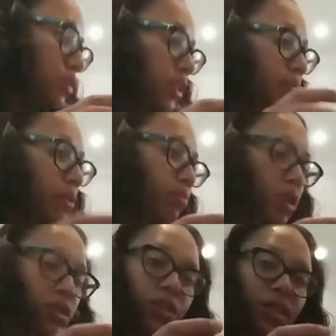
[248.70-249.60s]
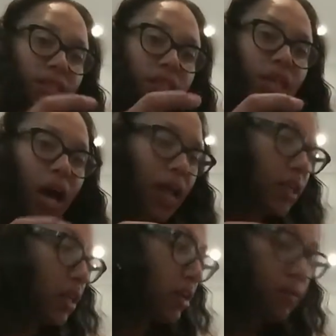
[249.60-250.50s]
to keep the pressure
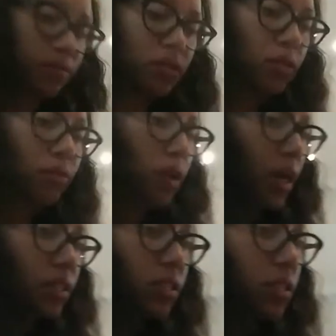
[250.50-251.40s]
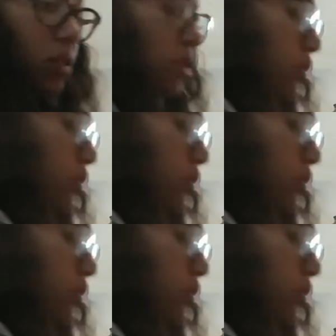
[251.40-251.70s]
inside of the device.